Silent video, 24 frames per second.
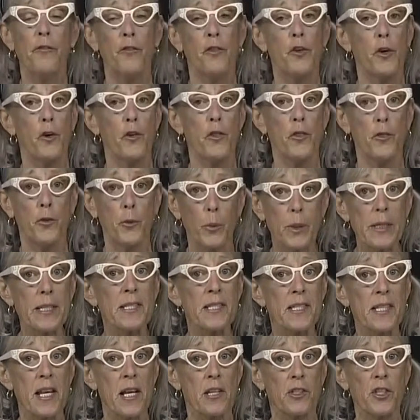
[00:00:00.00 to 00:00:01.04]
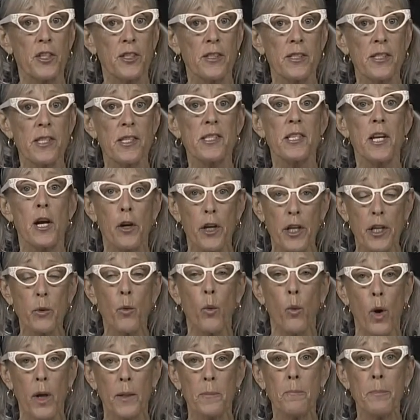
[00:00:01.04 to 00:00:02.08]
There are three sessions starting at
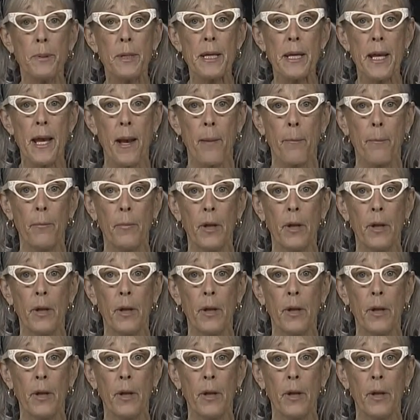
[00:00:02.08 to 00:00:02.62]
1 p.m.